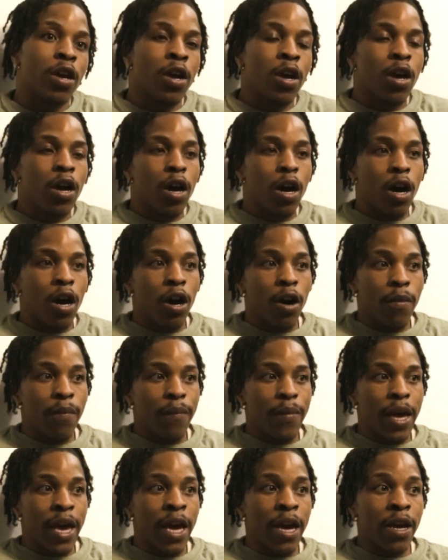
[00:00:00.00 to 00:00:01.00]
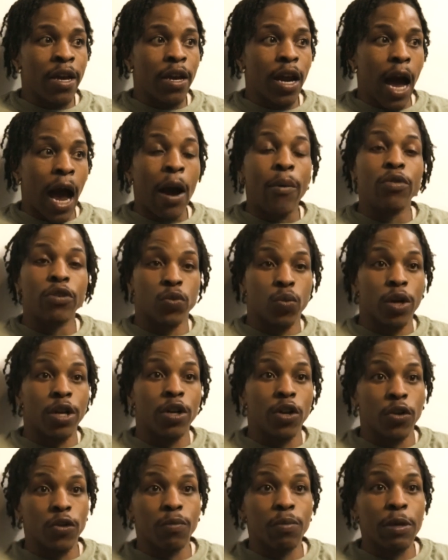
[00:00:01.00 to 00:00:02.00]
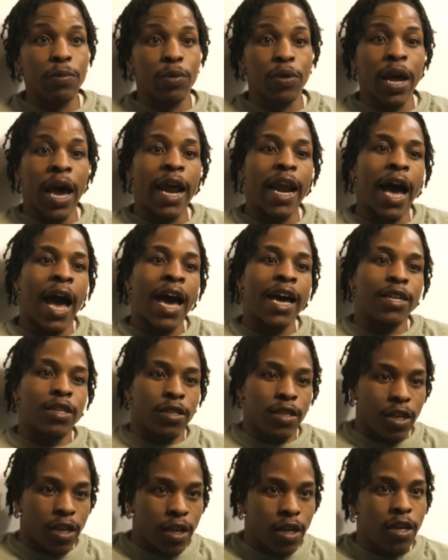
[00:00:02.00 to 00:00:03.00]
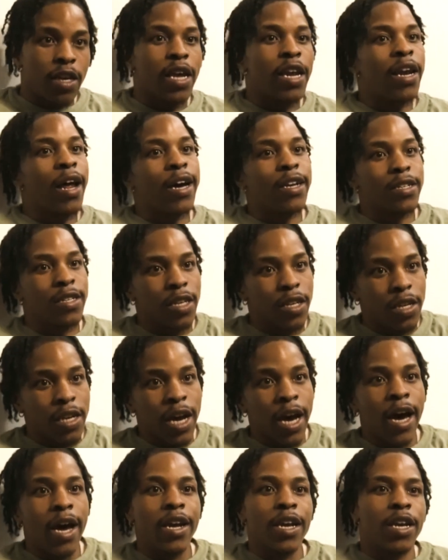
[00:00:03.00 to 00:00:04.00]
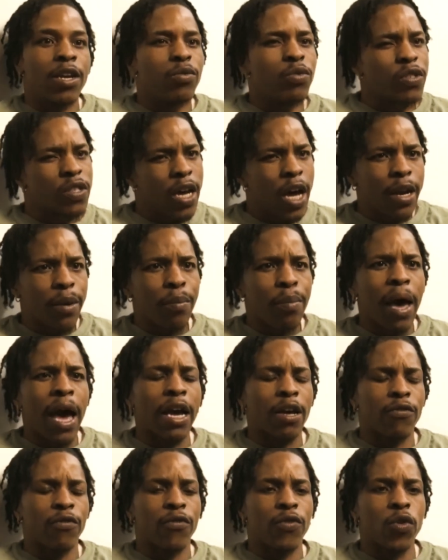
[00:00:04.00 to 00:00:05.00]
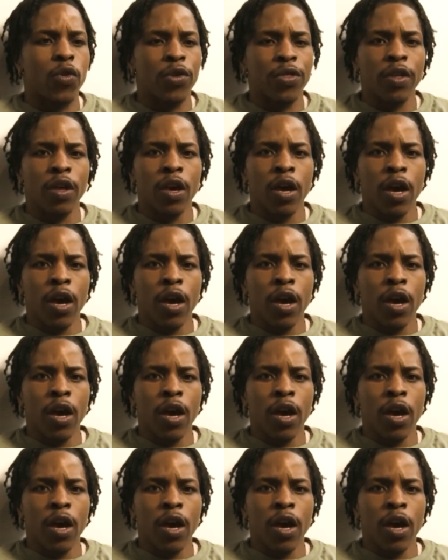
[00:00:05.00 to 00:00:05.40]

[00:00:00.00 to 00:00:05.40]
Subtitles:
And I was one of those people that I did and I did not, and it was kind of back and forth.